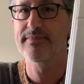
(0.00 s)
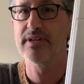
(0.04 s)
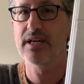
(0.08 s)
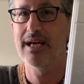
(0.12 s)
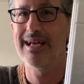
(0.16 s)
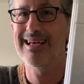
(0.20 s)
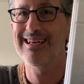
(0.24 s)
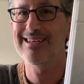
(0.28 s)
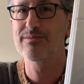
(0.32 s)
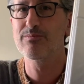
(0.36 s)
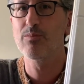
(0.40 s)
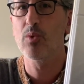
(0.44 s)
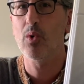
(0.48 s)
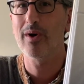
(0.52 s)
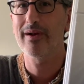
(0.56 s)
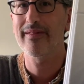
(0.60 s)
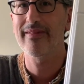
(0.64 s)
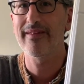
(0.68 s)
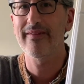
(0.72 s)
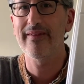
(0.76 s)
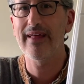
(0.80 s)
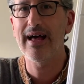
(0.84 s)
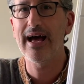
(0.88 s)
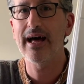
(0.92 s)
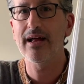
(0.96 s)
He's more
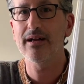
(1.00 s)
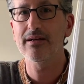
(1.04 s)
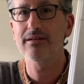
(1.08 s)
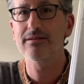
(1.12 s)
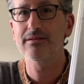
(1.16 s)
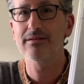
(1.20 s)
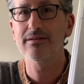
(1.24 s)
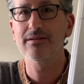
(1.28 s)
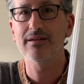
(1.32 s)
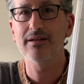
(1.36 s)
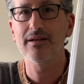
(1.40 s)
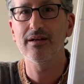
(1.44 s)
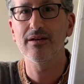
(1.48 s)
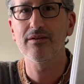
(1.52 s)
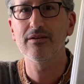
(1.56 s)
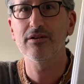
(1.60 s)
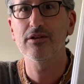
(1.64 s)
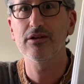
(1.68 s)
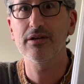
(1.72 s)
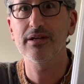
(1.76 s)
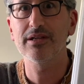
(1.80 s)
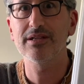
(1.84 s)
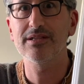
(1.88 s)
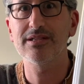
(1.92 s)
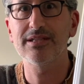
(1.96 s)
than that. You know,
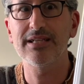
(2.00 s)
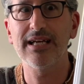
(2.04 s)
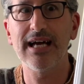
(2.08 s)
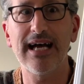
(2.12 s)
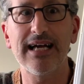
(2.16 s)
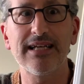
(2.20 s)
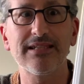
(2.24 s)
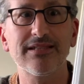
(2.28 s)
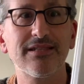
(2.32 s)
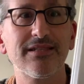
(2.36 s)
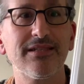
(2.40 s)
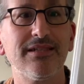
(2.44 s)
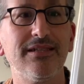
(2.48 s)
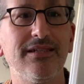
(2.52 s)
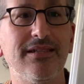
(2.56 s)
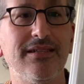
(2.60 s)
look at his stats.